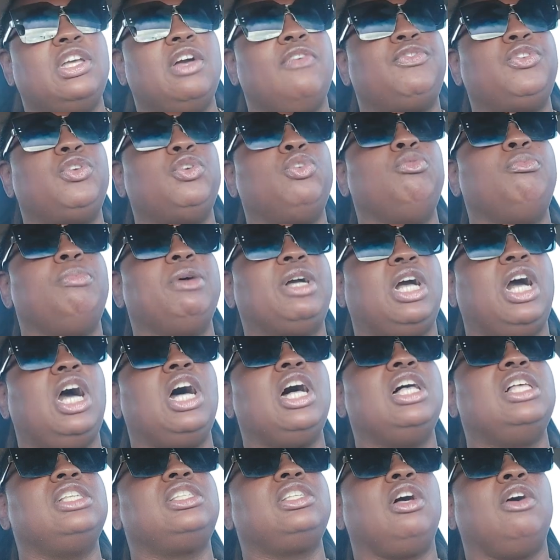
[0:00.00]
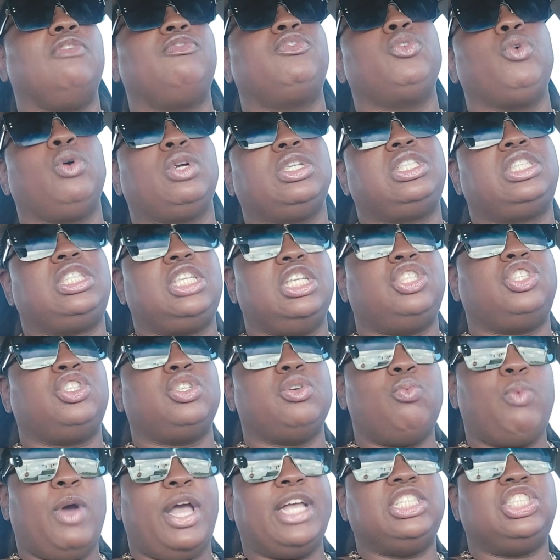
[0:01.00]
of you because of your
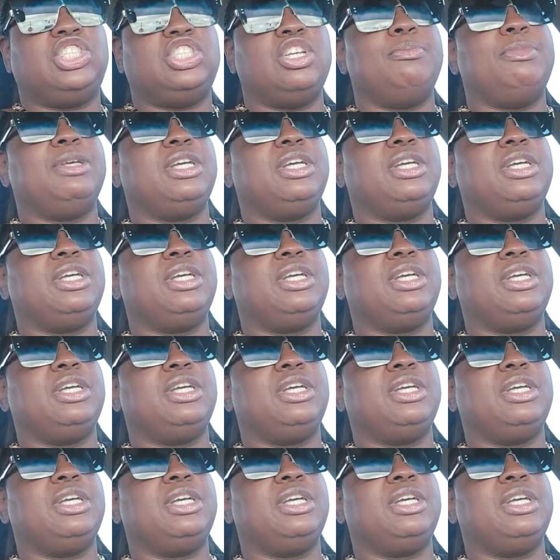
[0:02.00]
situation,